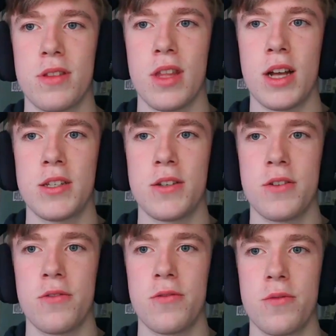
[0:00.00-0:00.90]
lots
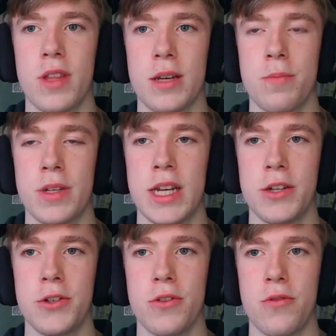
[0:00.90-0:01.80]
of like
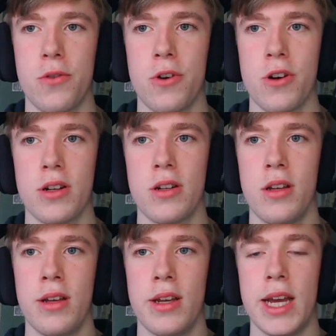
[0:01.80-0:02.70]
potential for
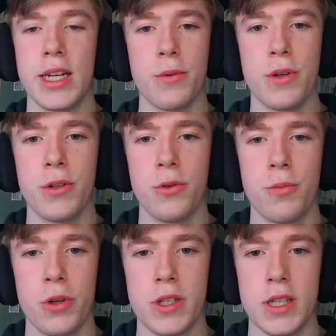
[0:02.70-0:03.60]
anyone
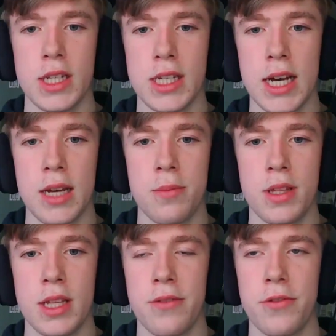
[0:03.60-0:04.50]
who puts in the time
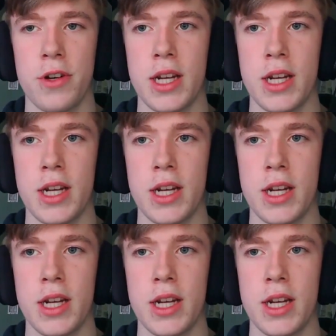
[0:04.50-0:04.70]
and effort.